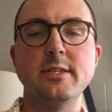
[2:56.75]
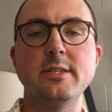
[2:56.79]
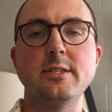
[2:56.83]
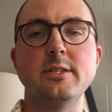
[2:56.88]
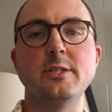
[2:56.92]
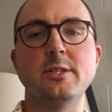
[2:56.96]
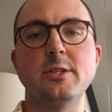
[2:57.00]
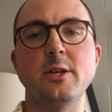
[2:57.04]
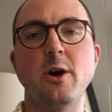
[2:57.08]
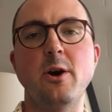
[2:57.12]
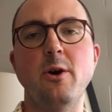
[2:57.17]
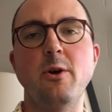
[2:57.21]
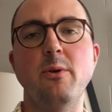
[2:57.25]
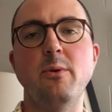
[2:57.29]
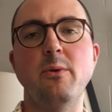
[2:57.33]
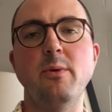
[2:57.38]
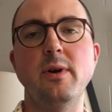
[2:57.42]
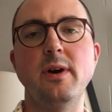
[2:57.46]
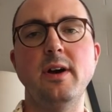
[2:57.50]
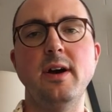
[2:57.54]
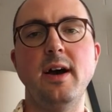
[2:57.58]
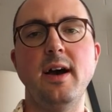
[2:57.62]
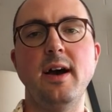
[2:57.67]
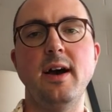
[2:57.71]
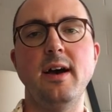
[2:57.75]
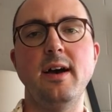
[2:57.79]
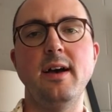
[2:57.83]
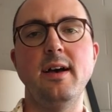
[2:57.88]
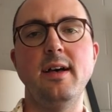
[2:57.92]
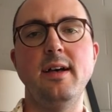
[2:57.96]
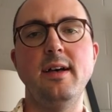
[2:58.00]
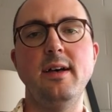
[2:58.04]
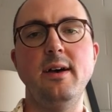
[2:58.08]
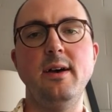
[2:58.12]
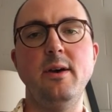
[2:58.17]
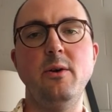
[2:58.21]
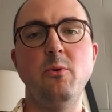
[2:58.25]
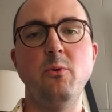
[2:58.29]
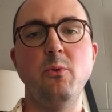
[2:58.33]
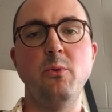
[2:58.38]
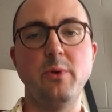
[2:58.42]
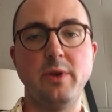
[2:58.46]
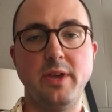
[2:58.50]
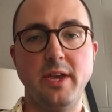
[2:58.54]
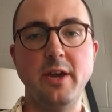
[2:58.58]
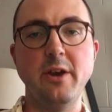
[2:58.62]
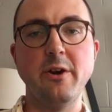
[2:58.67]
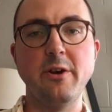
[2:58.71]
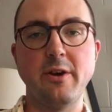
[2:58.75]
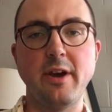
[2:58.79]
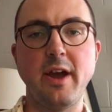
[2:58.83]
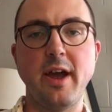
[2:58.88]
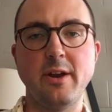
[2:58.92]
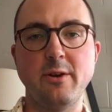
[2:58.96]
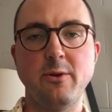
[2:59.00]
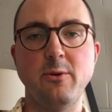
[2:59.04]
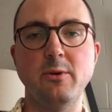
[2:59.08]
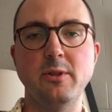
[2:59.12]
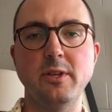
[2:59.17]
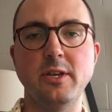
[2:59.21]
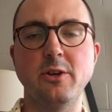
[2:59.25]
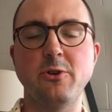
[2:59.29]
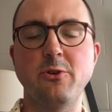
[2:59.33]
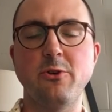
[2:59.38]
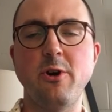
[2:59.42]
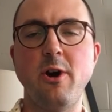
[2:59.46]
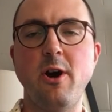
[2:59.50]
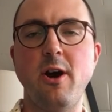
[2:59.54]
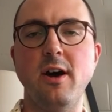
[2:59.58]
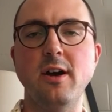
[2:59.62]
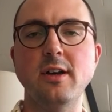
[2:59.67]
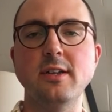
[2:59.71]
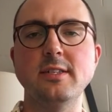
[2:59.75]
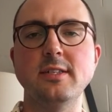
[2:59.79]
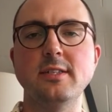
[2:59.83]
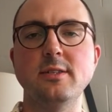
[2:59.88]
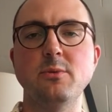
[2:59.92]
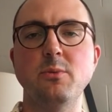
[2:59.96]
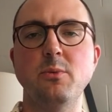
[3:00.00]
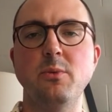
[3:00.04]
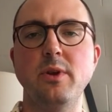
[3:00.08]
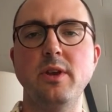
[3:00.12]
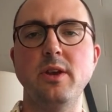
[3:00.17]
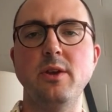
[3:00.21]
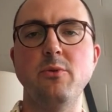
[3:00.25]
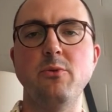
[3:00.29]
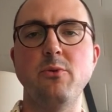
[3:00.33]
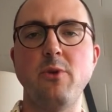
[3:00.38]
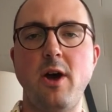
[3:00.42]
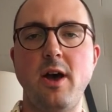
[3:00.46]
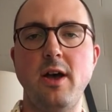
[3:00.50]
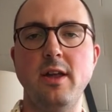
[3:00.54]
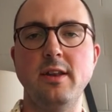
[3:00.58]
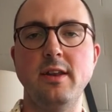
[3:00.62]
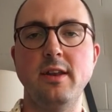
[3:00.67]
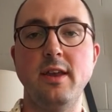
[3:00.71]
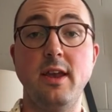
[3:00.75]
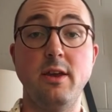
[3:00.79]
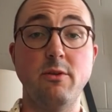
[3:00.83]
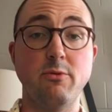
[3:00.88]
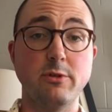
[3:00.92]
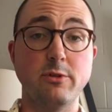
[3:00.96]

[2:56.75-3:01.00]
So here at Holy Cross, we run a